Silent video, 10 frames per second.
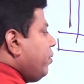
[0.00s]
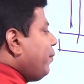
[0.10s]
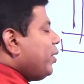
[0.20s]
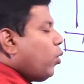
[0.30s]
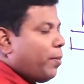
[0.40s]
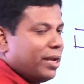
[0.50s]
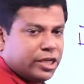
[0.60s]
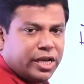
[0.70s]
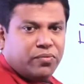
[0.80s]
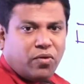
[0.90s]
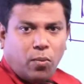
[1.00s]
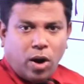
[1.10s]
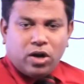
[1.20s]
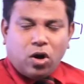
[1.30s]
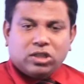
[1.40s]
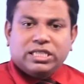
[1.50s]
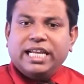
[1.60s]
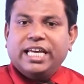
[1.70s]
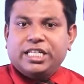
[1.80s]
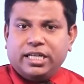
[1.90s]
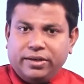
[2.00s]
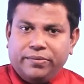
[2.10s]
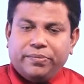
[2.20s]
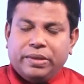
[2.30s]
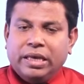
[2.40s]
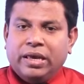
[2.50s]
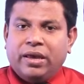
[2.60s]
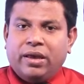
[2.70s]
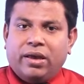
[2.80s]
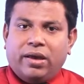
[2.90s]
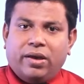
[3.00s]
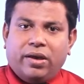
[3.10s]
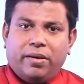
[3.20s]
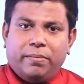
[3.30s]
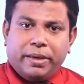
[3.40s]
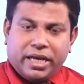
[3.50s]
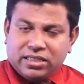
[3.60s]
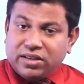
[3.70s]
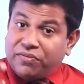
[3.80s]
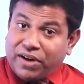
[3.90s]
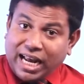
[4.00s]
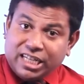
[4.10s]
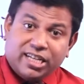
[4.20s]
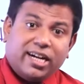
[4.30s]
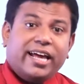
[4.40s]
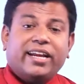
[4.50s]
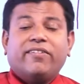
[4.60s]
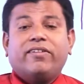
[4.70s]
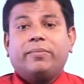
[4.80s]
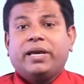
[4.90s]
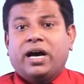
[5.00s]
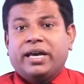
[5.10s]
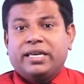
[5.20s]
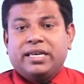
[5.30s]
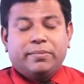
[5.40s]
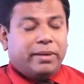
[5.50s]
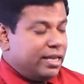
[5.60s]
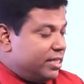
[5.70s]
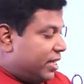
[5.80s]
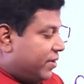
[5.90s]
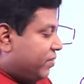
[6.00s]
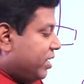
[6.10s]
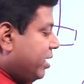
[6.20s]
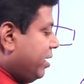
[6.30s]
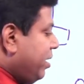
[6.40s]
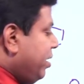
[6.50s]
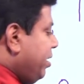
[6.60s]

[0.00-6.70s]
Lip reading: we do not measure it for one oscillation, because the fractional error will be high. Imagine if the